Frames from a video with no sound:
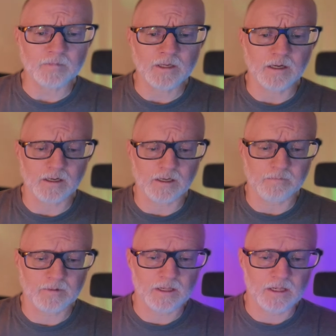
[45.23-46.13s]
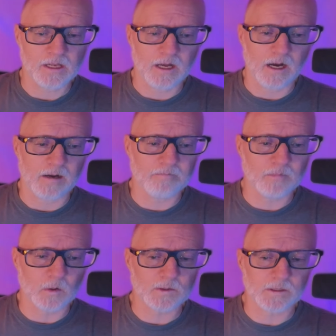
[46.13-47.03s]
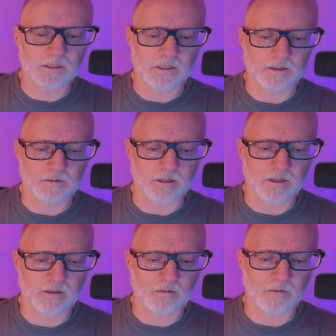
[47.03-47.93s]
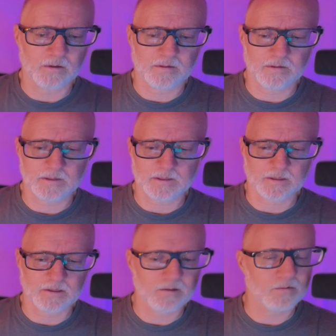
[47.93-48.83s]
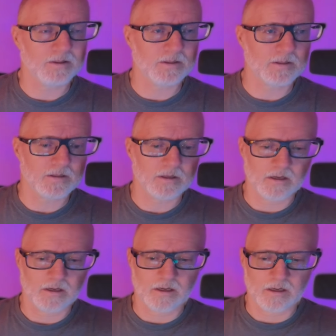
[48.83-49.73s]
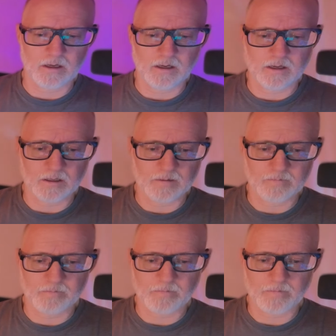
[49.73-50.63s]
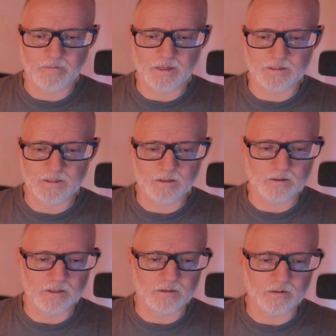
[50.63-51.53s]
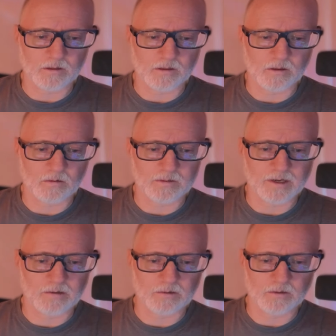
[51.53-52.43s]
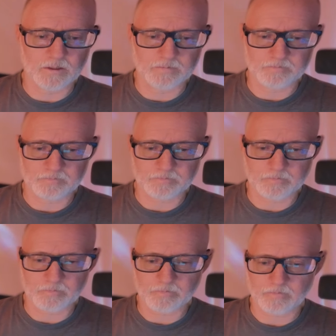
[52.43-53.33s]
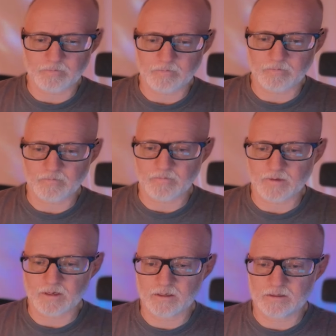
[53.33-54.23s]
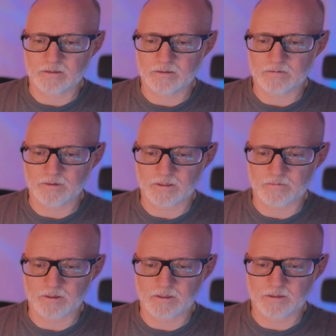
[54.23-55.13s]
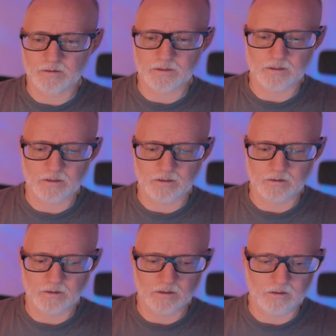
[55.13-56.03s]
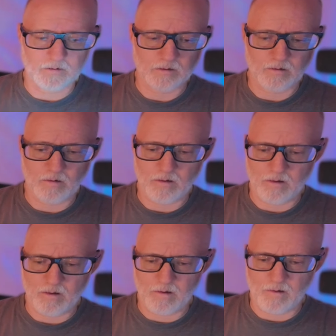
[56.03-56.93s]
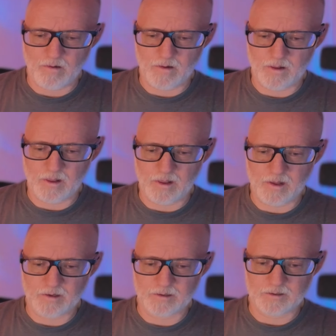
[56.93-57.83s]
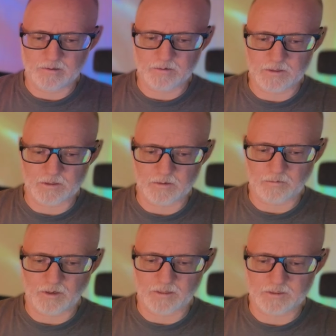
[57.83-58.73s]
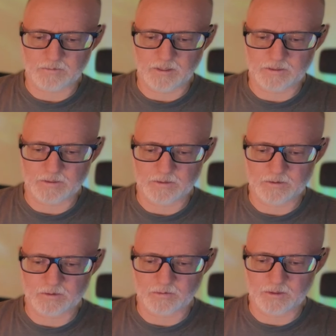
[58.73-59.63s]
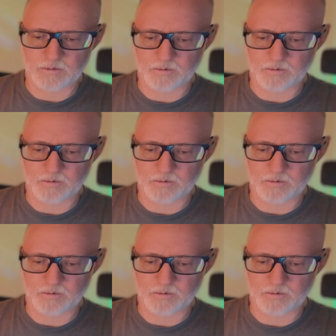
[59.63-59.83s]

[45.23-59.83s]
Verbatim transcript: Um, I mostly agree with this sequence um, that's here, and you can go download it. Uh, if I can find it here, Ashtanga Yoga and traditional practice, practice series, inspiration for